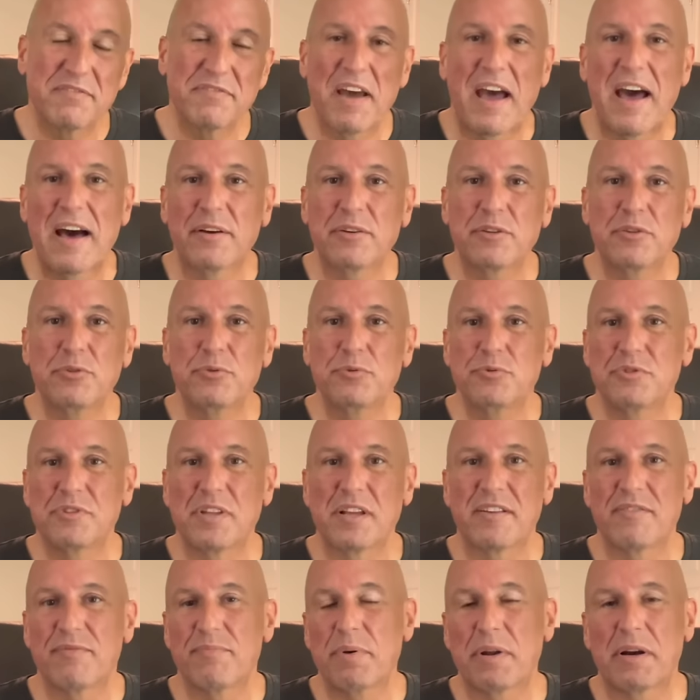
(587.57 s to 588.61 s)
values
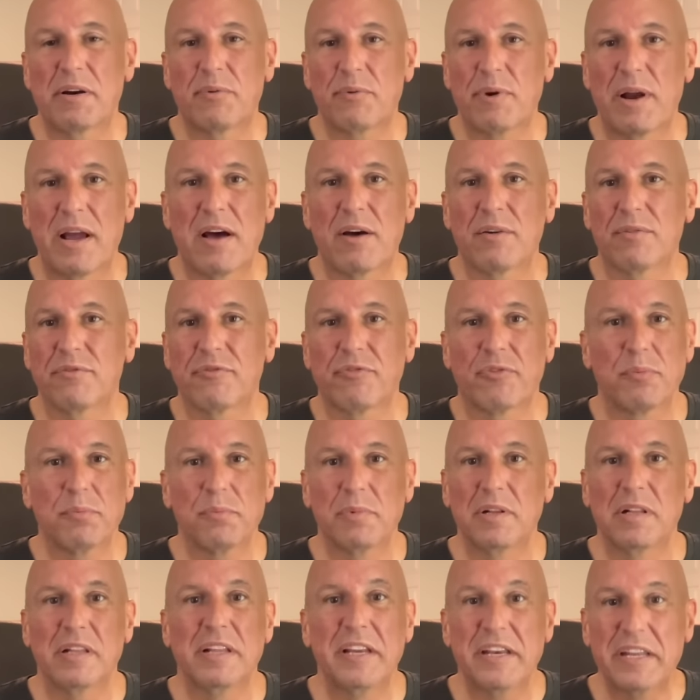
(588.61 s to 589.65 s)
that have been around for
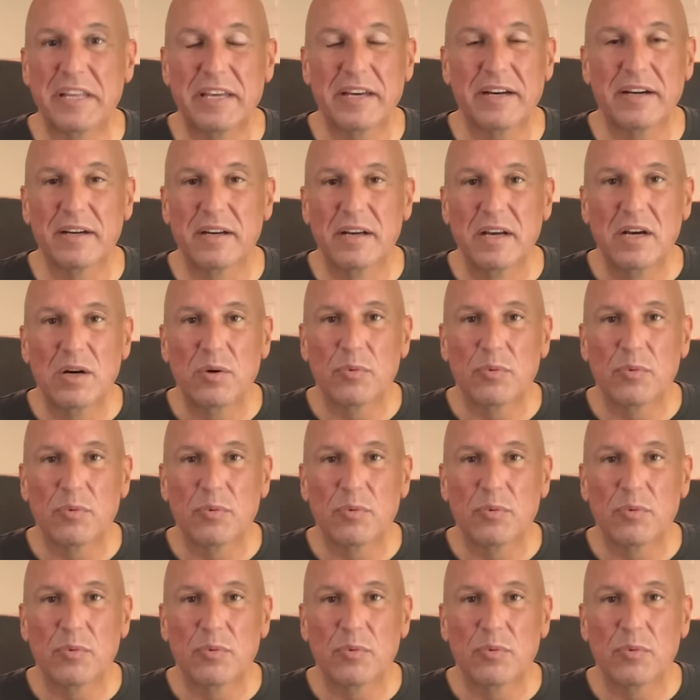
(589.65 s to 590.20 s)
millennia